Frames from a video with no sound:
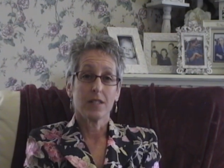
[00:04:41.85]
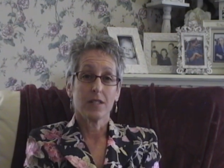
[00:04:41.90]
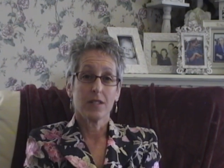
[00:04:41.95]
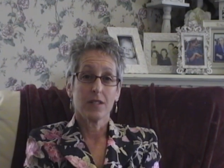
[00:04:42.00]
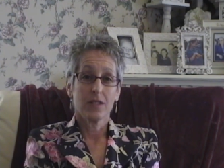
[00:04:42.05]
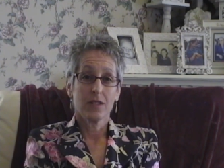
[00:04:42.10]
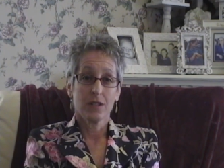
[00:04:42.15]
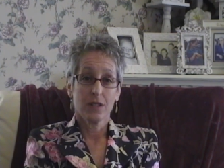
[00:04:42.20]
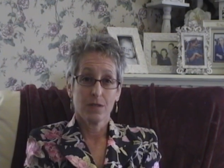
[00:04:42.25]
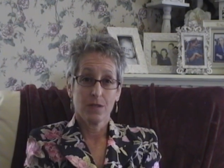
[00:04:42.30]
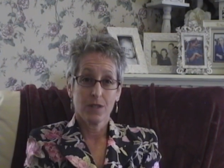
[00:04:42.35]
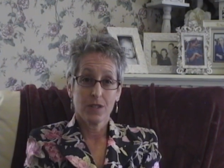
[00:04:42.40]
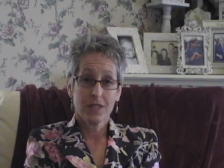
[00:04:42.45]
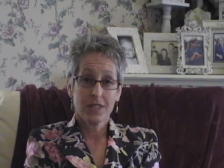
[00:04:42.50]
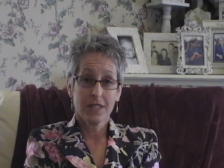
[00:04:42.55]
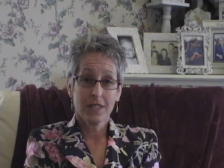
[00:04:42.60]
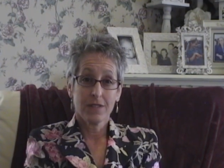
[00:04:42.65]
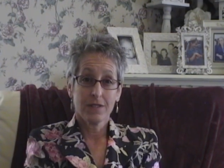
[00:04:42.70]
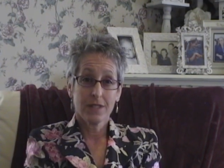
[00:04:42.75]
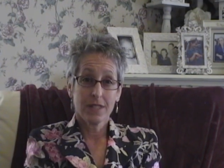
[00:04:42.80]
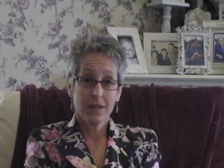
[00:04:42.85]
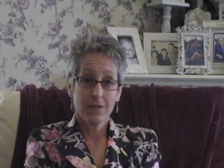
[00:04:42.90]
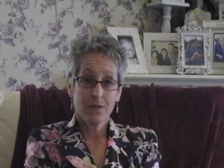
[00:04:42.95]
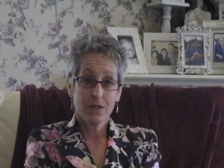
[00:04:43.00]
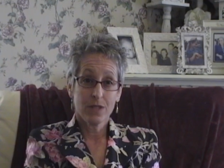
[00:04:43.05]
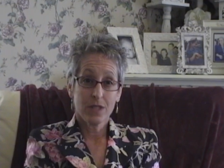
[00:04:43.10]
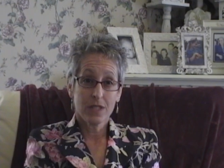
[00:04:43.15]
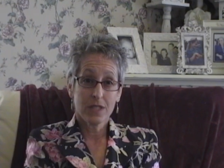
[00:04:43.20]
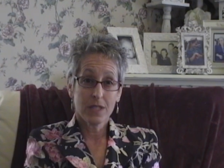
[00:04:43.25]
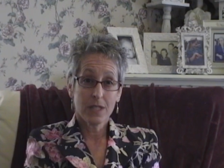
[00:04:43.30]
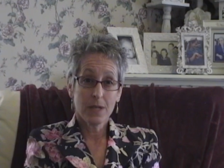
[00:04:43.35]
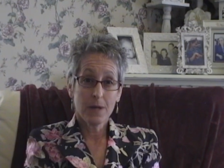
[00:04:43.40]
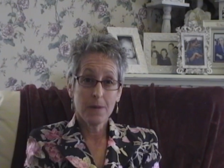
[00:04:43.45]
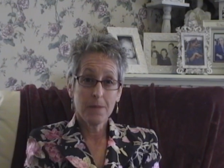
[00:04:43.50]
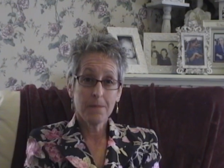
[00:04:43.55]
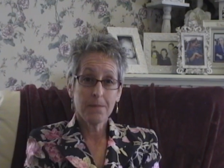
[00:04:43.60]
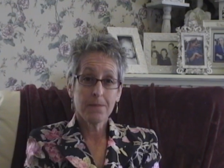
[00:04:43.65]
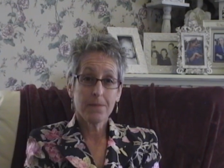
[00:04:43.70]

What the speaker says: University of San Francisco